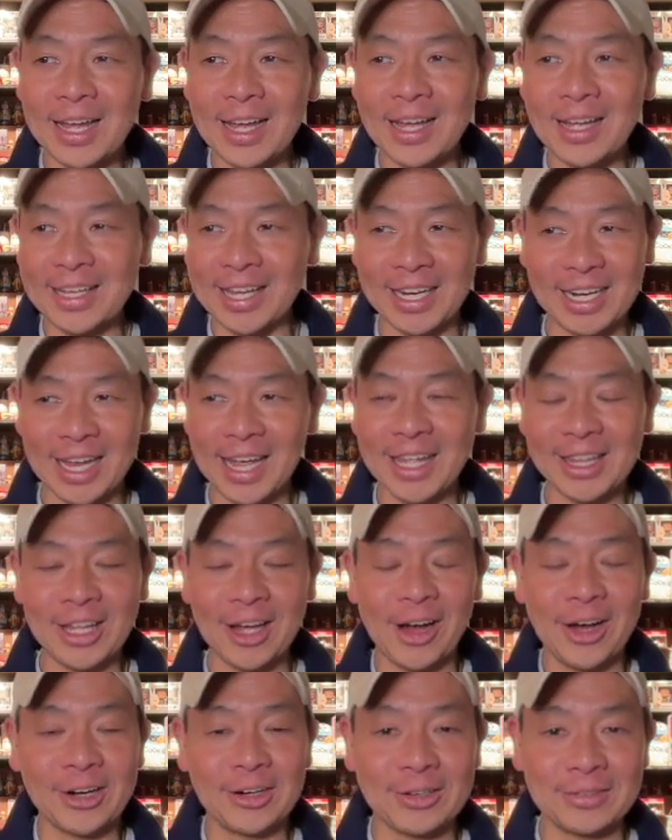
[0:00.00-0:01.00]
Again, I had the
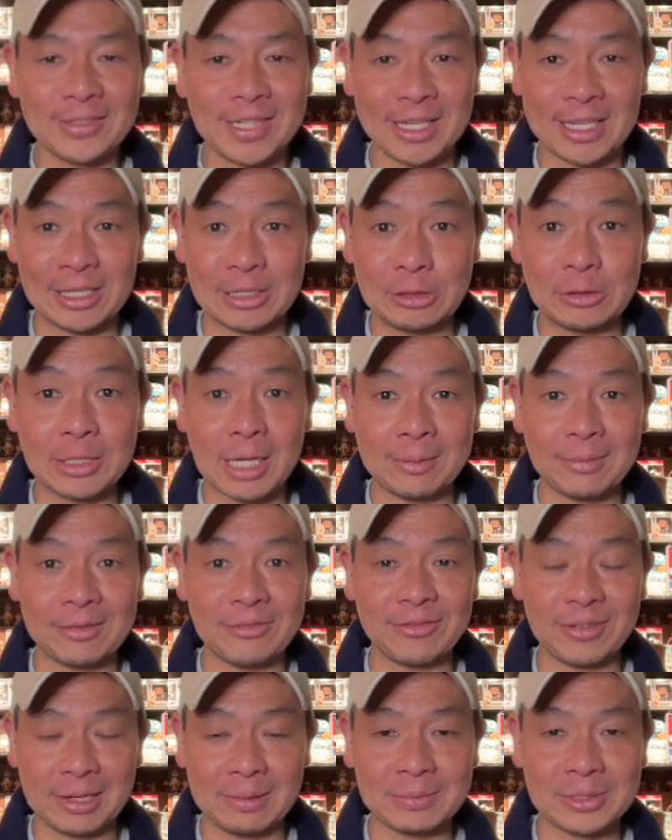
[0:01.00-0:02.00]
honor of taking Lou Diamond
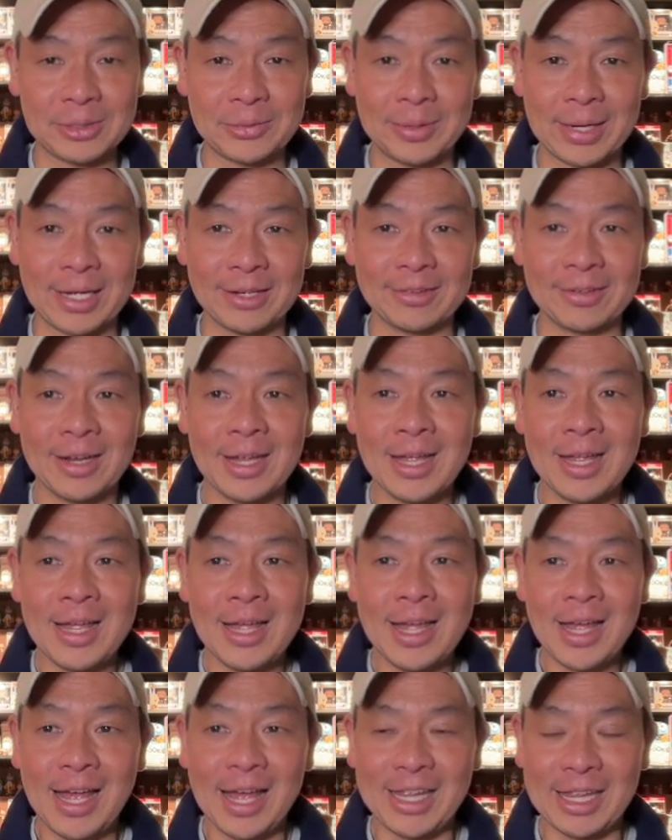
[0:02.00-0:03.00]
Phillips around,
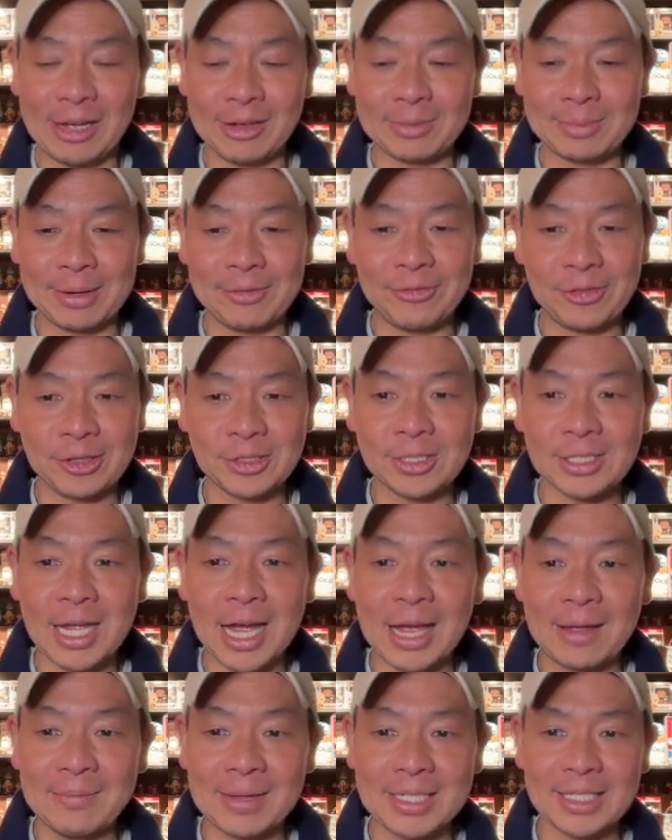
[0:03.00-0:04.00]
and that was my first
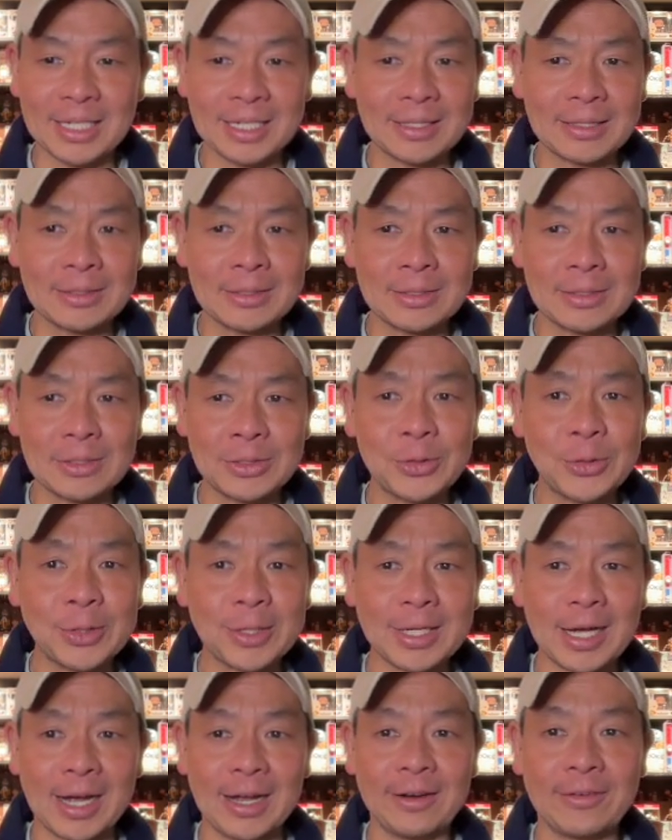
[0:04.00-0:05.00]
time as a tour
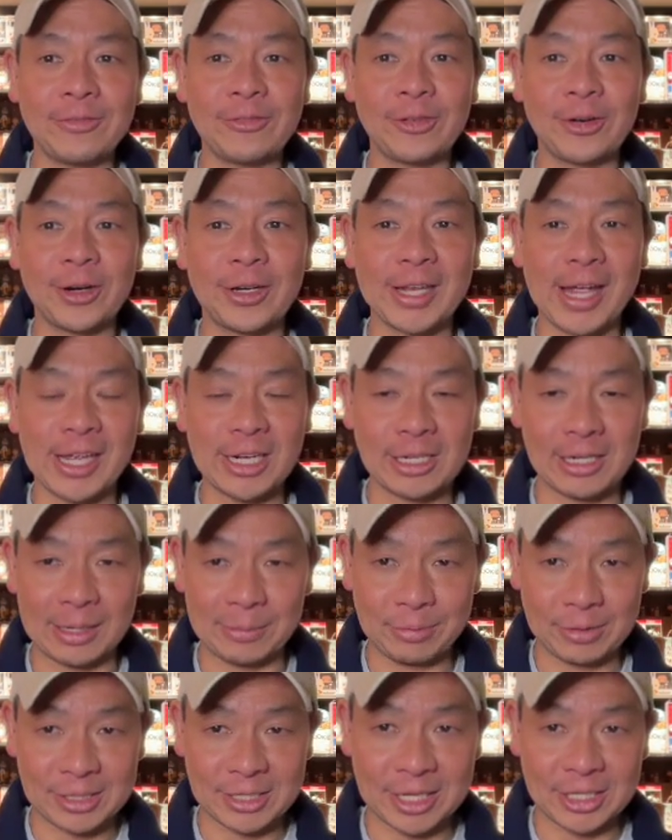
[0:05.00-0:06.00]
guide for a Candlelight
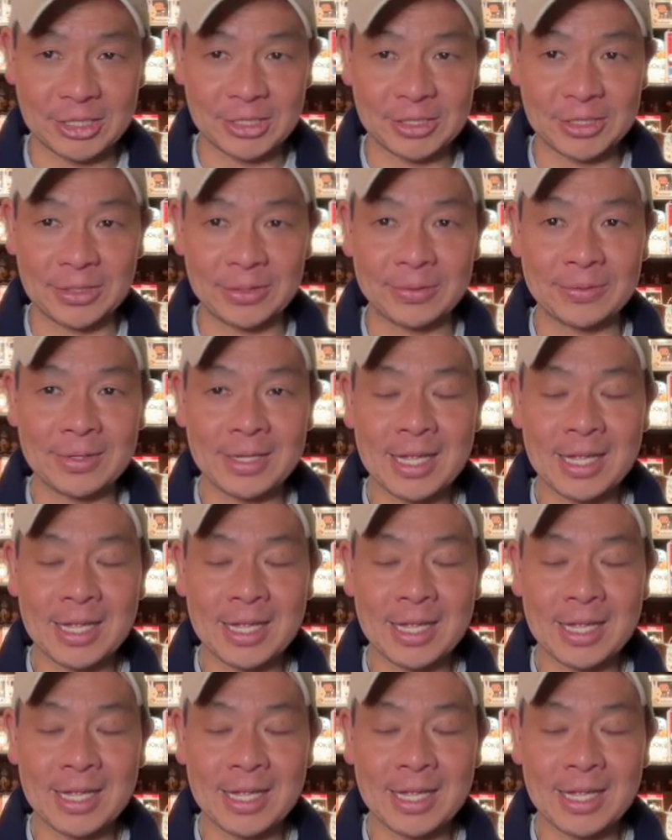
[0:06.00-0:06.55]
Processional.